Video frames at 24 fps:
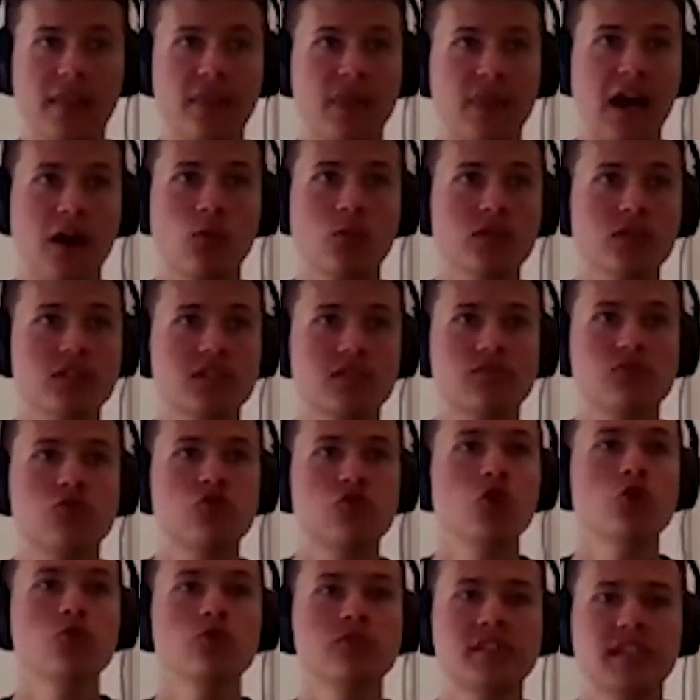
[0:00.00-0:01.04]
That was
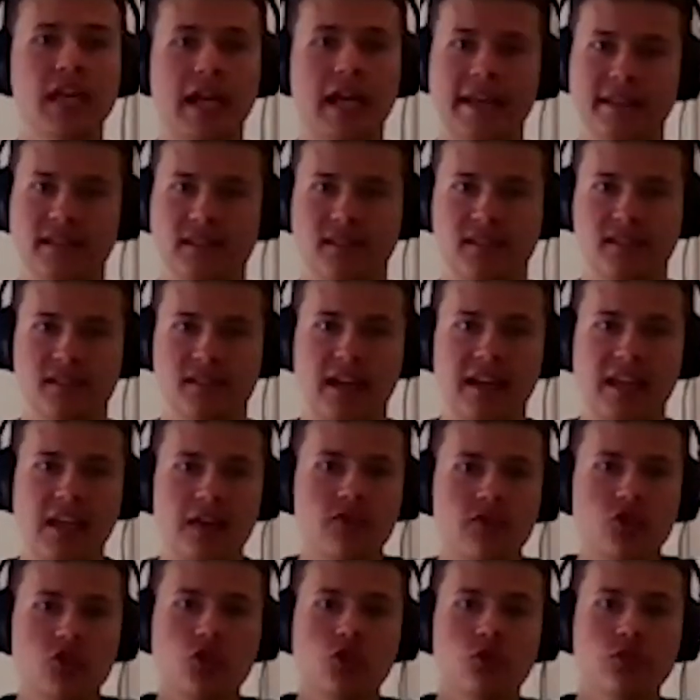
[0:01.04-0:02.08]
2 seconds. I
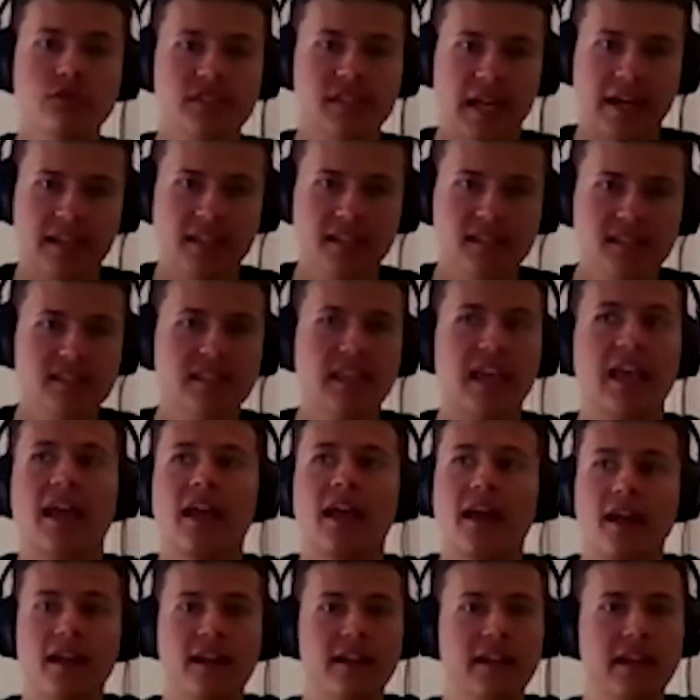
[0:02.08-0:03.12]
gave it 2 seconds
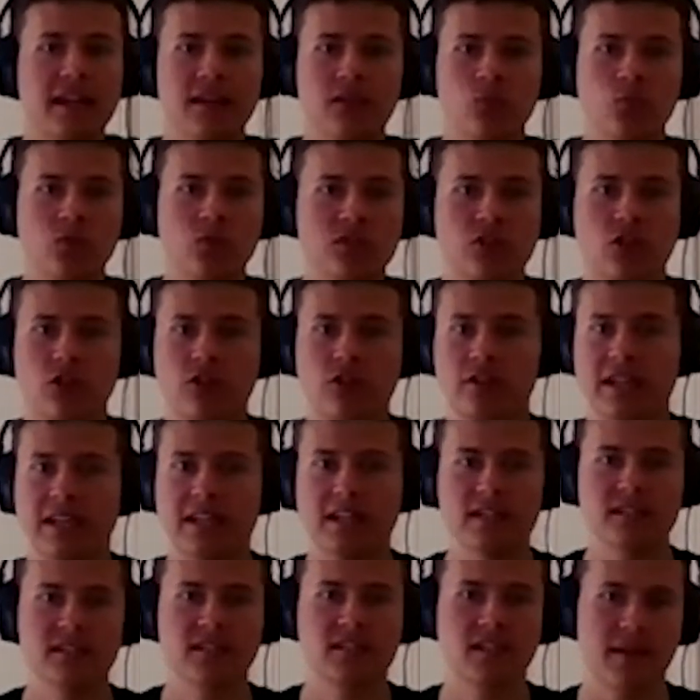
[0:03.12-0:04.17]
and it was already
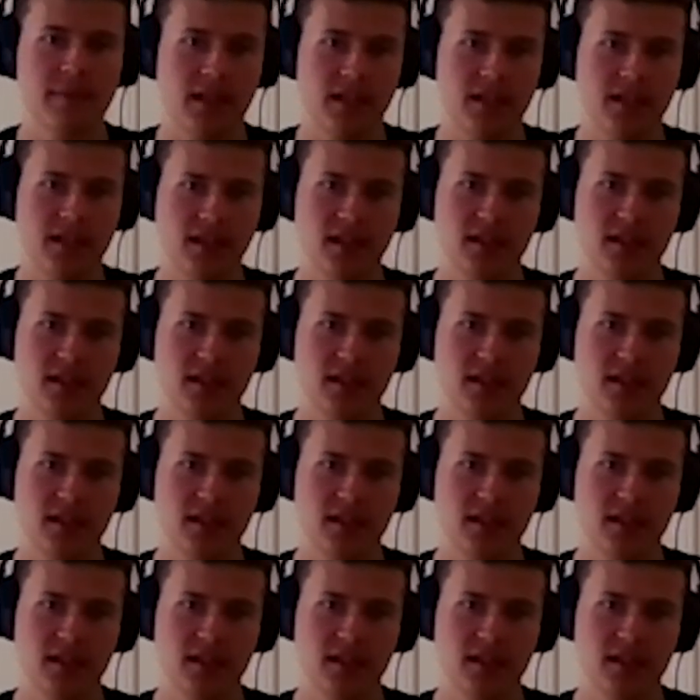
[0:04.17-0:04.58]
in its stomach.